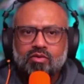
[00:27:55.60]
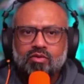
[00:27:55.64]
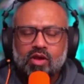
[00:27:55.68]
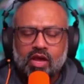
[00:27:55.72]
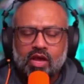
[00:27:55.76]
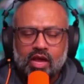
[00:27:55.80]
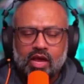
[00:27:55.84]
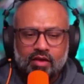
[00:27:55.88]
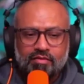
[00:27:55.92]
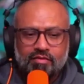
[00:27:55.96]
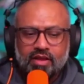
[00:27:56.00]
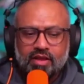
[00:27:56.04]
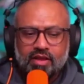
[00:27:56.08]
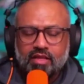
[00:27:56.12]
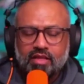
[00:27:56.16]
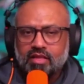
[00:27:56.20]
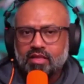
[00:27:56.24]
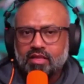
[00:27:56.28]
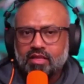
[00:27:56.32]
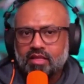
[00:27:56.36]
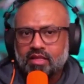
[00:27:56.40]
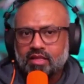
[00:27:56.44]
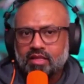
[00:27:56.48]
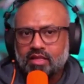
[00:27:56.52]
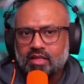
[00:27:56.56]
So having
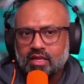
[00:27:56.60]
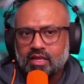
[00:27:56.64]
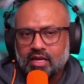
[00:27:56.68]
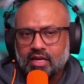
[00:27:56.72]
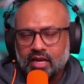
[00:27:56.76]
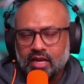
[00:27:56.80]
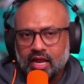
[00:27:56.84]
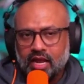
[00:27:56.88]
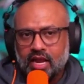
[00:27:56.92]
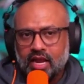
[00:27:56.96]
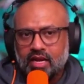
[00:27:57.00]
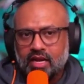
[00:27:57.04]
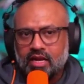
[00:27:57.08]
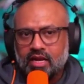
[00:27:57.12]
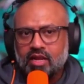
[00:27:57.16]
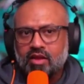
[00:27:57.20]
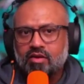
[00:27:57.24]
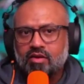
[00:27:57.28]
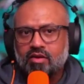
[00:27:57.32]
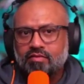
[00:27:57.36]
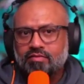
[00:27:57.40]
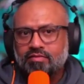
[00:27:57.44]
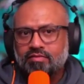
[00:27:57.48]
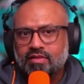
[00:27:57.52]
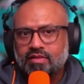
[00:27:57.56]
the
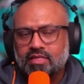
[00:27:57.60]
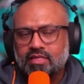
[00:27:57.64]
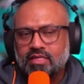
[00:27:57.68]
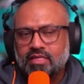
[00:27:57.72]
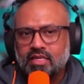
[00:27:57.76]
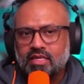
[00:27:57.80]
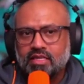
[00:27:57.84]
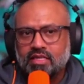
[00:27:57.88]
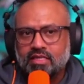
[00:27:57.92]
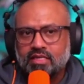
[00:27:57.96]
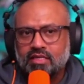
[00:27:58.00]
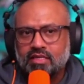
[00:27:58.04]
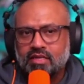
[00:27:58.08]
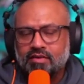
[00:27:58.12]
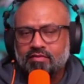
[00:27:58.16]
clarity of the